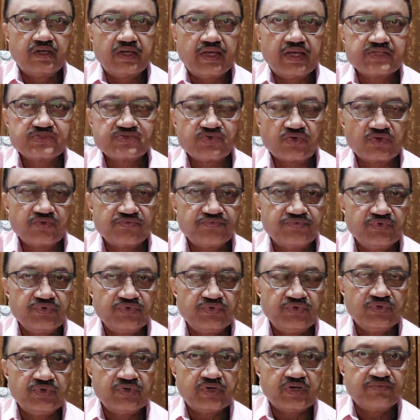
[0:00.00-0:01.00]
As all of
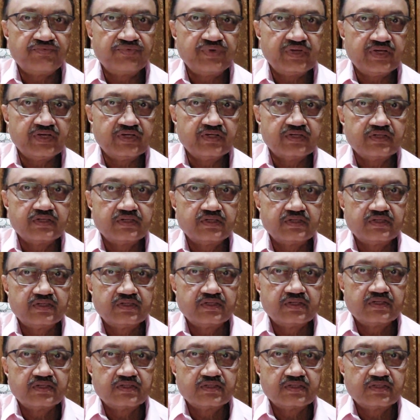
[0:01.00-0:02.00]
you are aware,
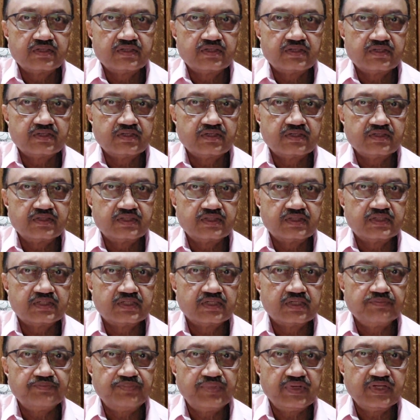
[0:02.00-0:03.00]
the
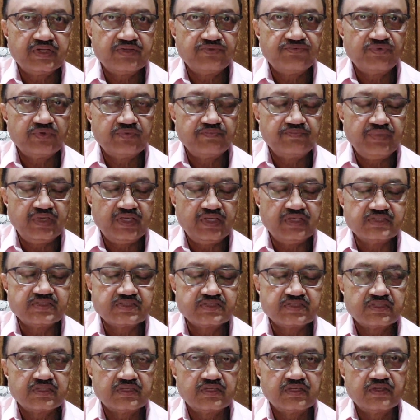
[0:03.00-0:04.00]
term peer review
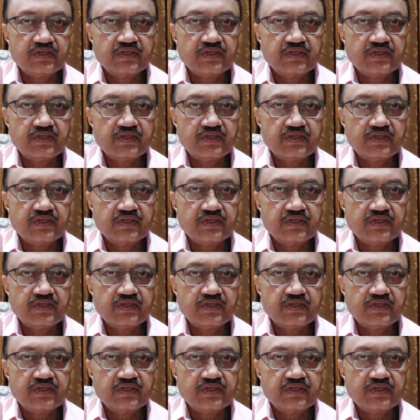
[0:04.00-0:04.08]
means